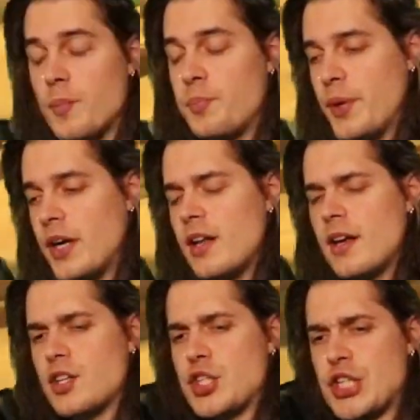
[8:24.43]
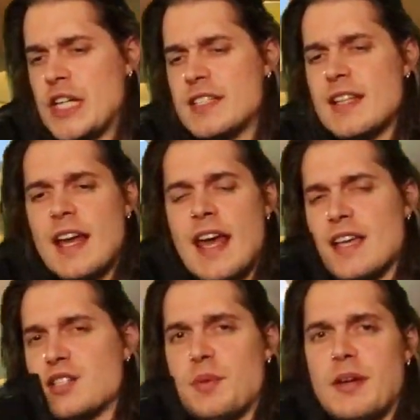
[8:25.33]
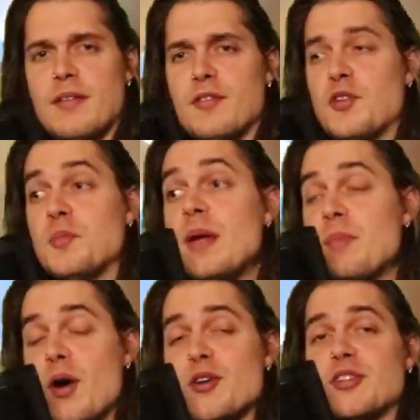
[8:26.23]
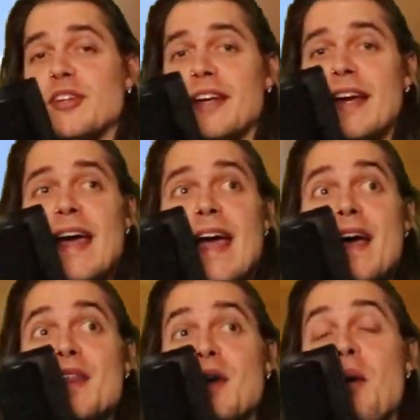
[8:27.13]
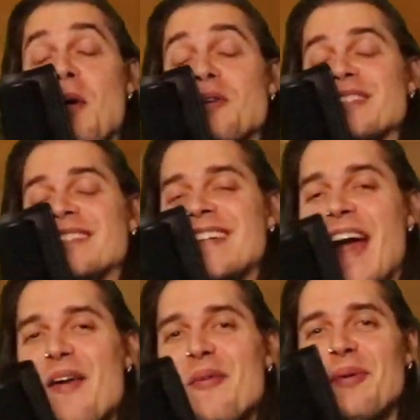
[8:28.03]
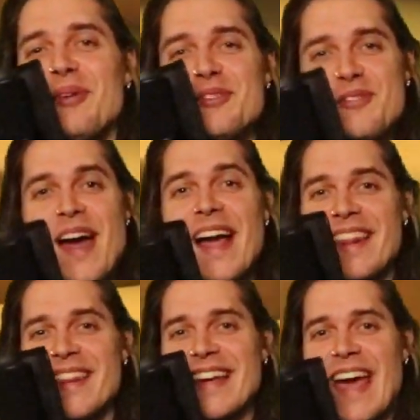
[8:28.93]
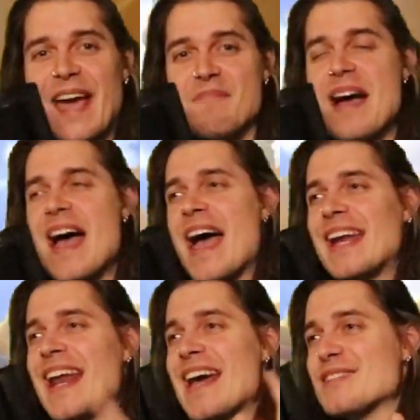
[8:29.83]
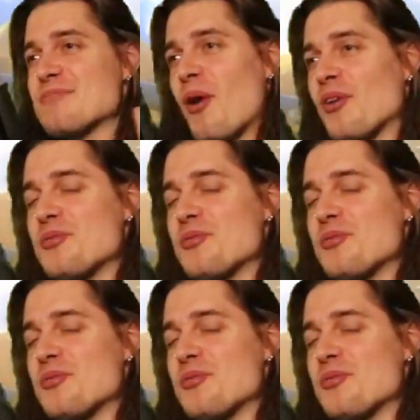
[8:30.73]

but Cheese Land has to be, to me personally, the most terrible track in the game, and it has one